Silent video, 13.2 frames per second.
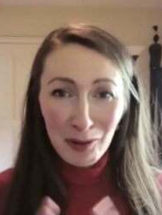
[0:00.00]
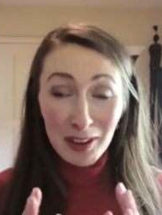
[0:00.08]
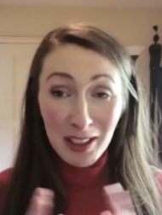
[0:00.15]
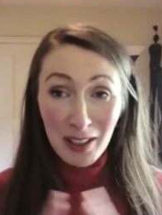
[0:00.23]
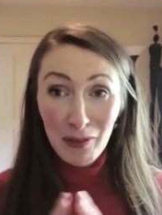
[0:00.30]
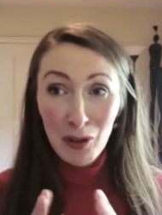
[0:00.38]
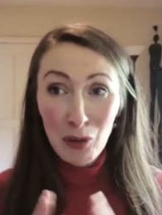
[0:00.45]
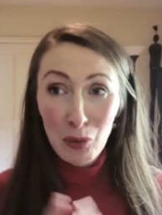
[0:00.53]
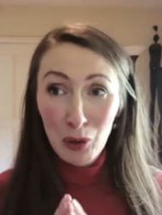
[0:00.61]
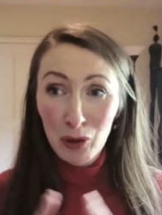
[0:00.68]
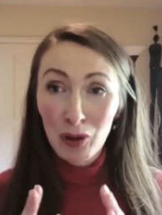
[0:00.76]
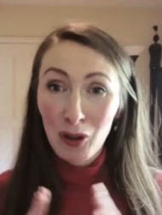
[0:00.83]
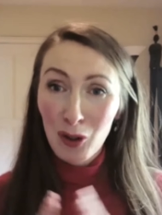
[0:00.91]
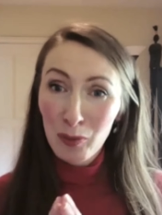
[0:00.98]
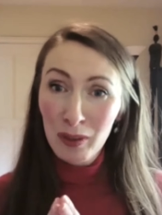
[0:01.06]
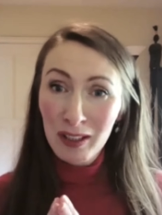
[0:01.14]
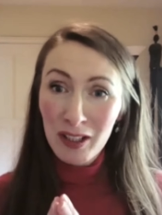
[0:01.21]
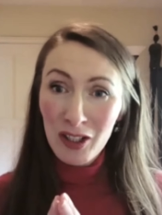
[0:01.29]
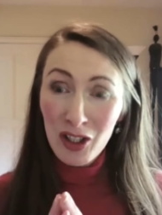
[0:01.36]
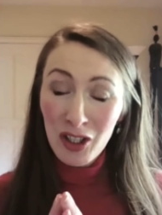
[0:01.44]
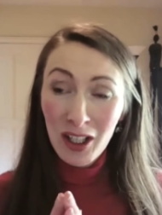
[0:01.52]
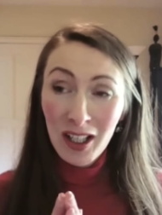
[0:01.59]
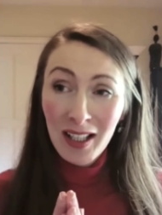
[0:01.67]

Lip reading: whatever you want to accomplish.